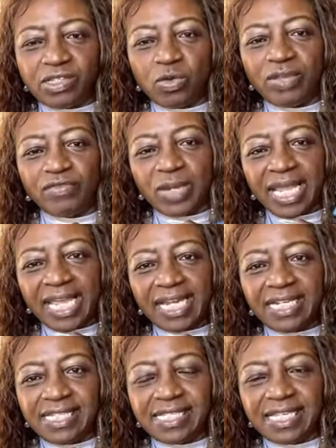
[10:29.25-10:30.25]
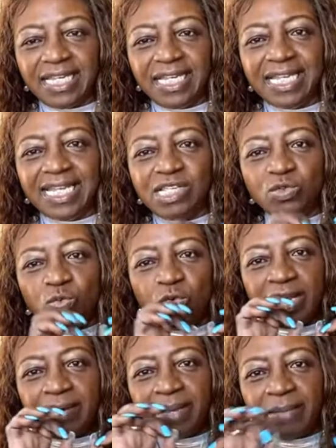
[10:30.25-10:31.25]
So if your LLC is
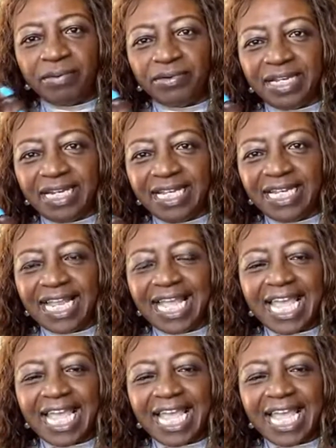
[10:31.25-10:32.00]
one member in it,